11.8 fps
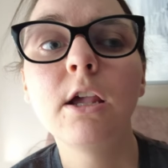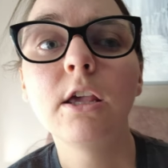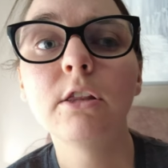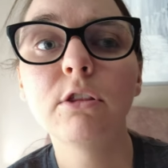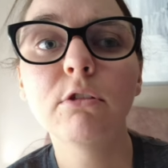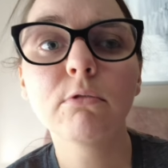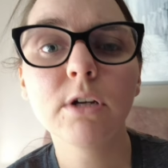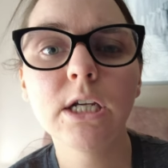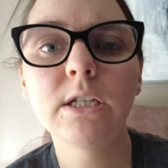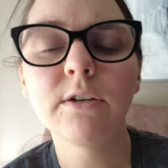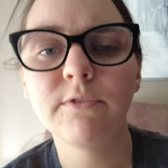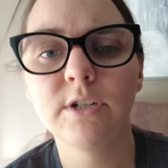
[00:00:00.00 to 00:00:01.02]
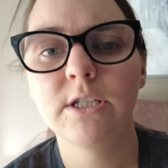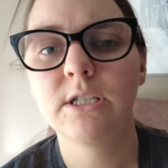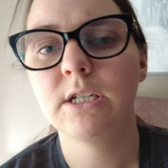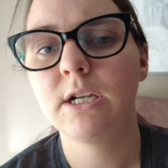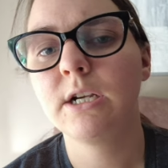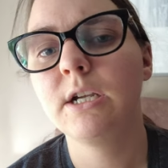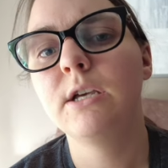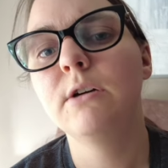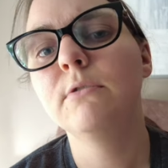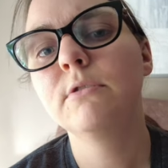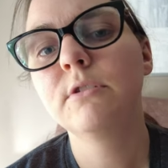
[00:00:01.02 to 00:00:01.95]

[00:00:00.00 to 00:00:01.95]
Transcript: in three different scenarios.